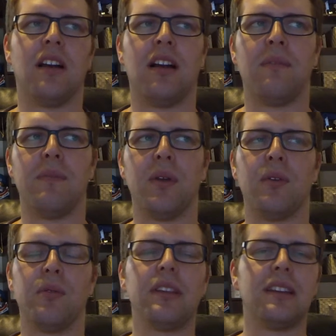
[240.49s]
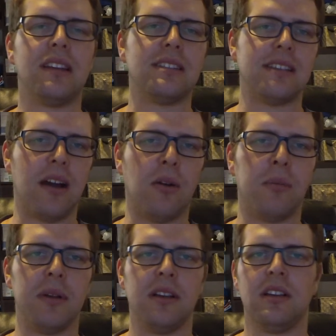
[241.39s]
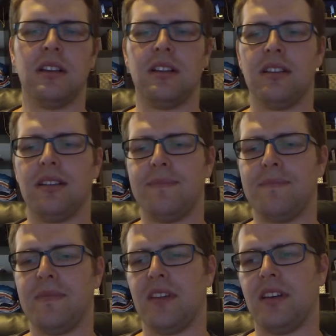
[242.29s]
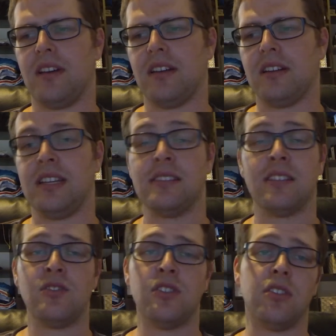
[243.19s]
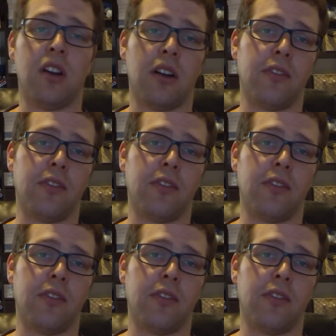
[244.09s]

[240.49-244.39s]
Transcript: though it really does help. The Nissan GTR,